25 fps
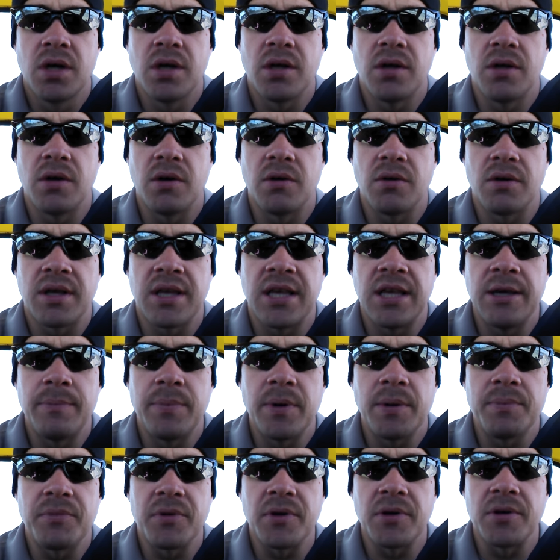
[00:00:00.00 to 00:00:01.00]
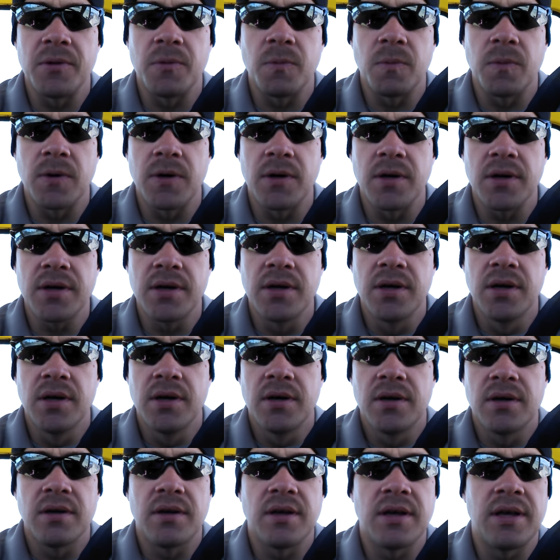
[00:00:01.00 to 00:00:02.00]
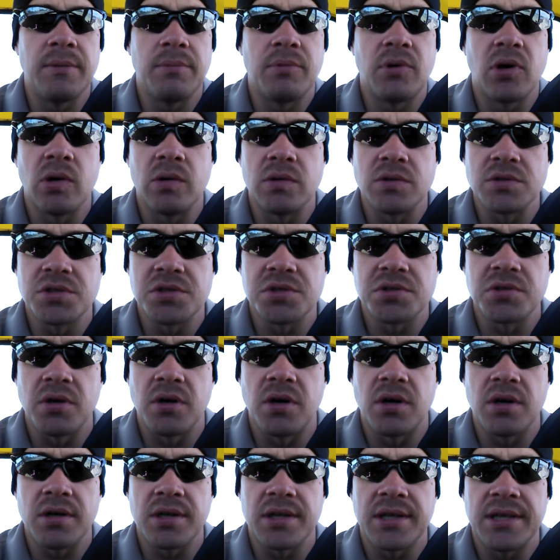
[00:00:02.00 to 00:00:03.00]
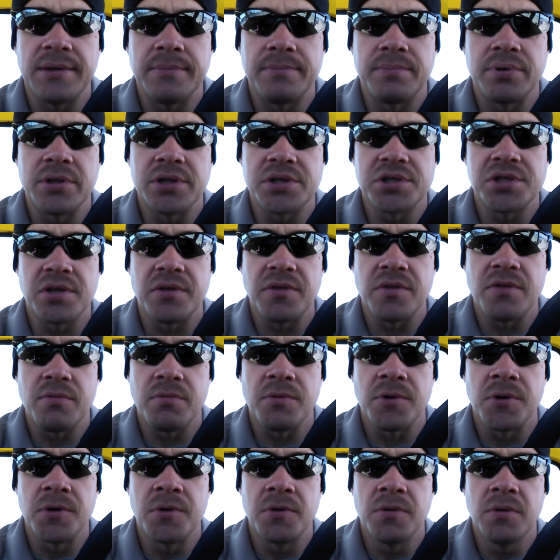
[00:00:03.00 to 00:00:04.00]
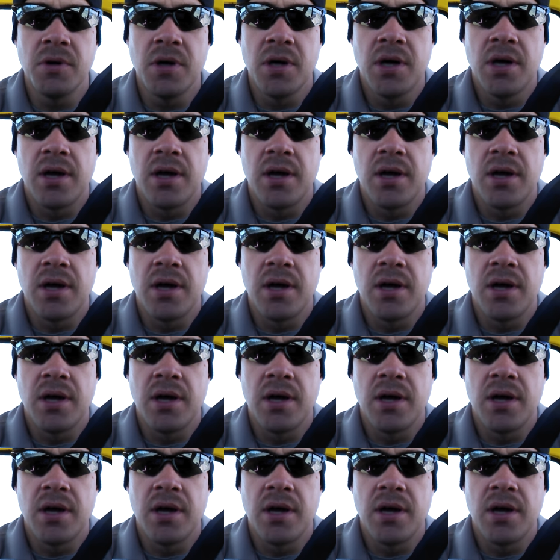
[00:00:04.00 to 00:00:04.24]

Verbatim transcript: You know, keep up the good work, keep going strong, keep pushing through,